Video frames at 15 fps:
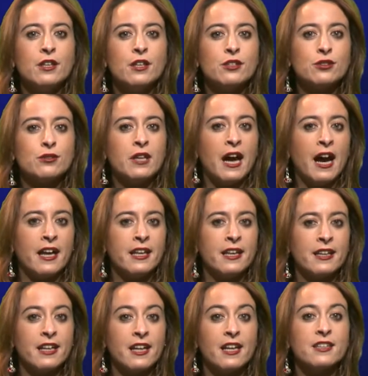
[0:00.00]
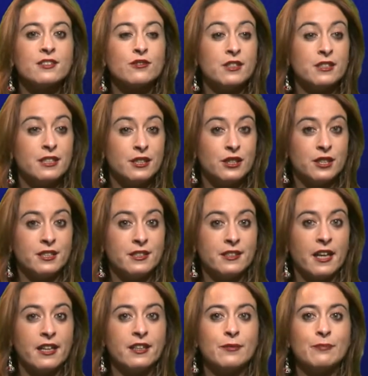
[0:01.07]
should hire a strategic
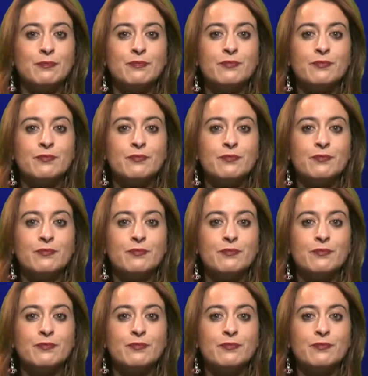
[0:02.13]
designer.